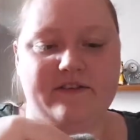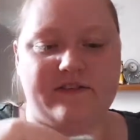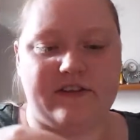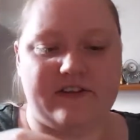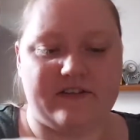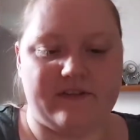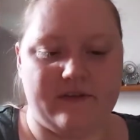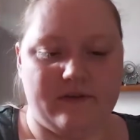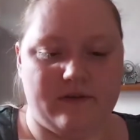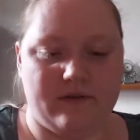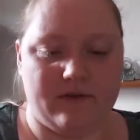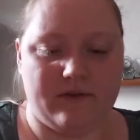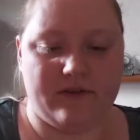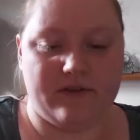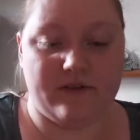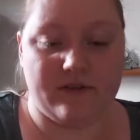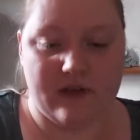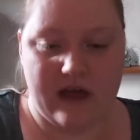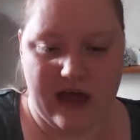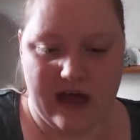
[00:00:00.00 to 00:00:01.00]
traditional,
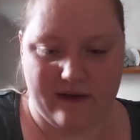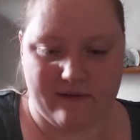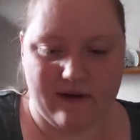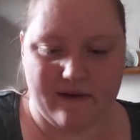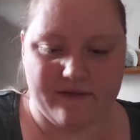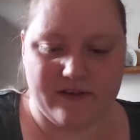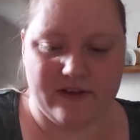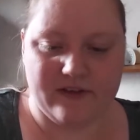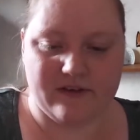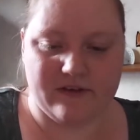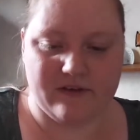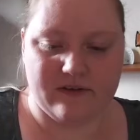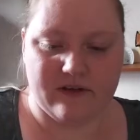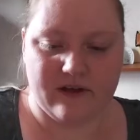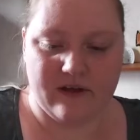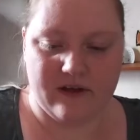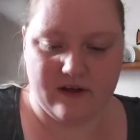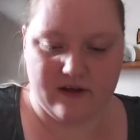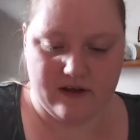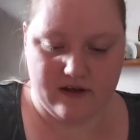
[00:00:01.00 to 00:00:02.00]
rather than do
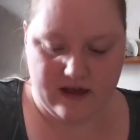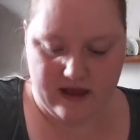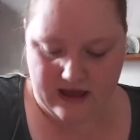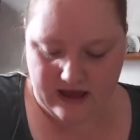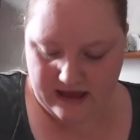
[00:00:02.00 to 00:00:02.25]
the